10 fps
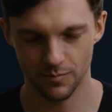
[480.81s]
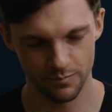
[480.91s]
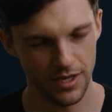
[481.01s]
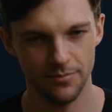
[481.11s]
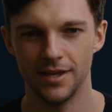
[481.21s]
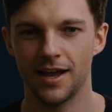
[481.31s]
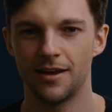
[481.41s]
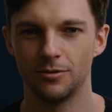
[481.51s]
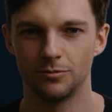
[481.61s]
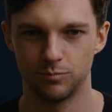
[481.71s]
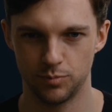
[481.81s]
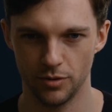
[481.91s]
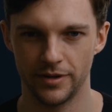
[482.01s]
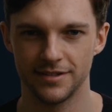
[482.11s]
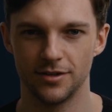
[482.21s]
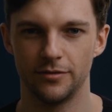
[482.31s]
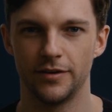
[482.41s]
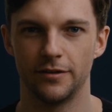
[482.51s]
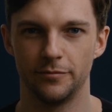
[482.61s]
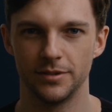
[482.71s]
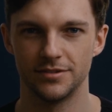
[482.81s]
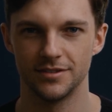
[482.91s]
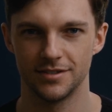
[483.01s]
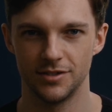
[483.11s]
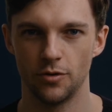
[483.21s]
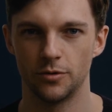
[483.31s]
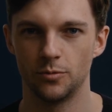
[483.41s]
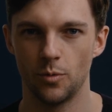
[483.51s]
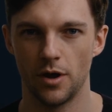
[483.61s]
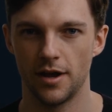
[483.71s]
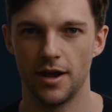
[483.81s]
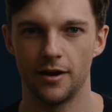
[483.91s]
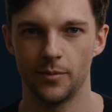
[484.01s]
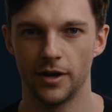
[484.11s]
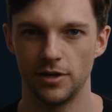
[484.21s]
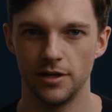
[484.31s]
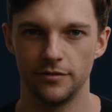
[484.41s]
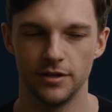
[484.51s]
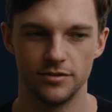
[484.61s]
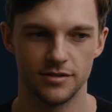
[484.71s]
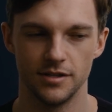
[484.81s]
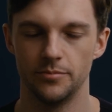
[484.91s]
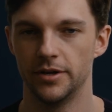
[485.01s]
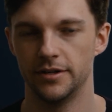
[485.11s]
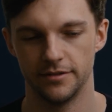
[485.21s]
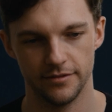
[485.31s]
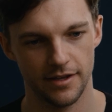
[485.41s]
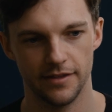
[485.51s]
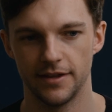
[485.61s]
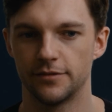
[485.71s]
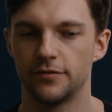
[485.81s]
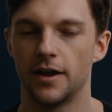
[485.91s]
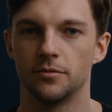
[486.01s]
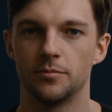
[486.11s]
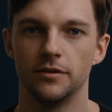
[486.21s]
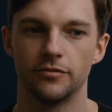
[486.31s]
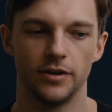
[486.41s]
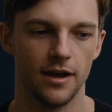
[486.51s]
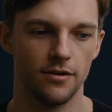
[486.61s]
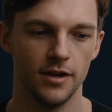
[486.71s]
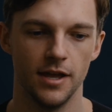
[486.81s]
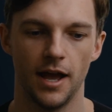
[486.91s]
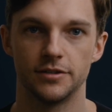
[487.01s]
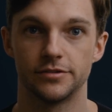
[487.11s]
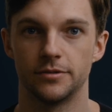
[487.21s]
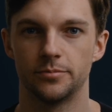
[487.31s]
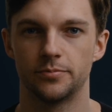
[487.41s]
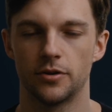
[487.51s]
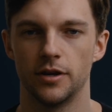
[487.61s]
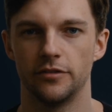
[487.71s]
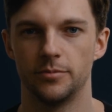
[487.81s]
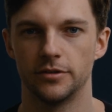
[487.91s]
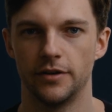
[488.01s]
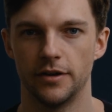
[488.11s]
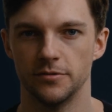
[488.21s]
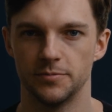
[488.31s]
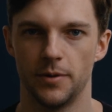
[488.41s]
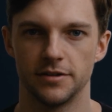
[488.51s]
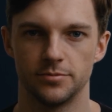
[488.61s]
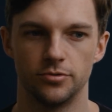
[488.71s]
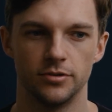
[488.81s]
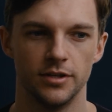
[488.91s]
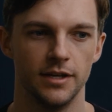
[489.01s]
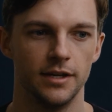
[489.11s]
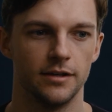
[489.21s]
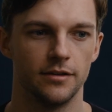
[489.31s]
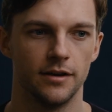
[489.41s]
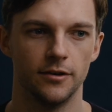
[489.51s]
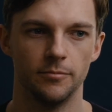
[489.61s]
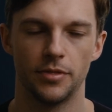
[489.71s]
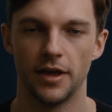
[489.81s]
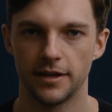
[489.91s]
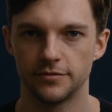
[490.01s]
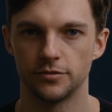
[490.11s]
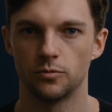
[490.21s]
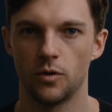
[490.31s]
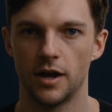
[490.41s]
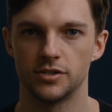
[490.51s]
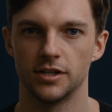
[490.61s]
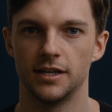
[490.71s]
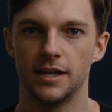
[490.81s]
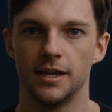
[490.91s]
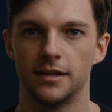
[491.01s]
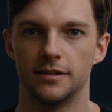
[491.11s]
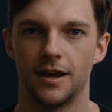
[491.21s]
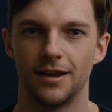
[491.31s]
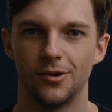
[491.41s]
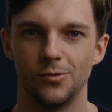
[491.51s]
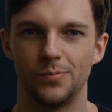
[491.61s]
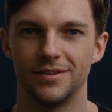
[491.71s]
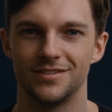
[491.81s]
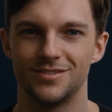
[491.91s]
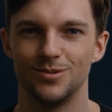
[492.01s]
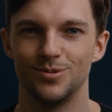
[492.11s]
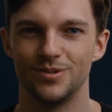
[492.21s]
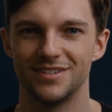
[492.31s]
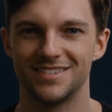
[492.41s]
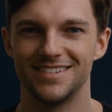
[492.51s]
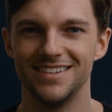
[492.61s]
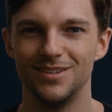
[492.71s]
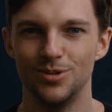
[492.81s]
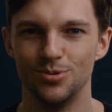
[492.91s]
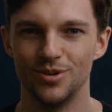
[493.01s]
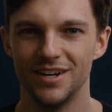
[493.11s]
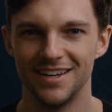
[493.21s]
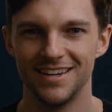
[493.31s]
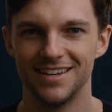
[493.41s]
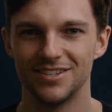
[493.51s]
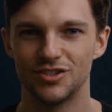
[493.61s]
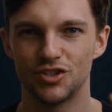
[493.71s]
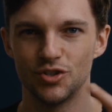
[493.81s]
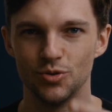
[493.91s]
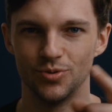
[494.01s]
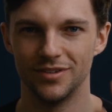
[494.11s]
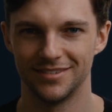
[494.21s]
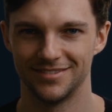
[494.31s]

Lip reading: Maybe I'll put myself out of business and no one will want to hire my creative agency, but that's fine with me for now. I just want to create as much value as possible. Thanks for watching, and I hope to see you soon.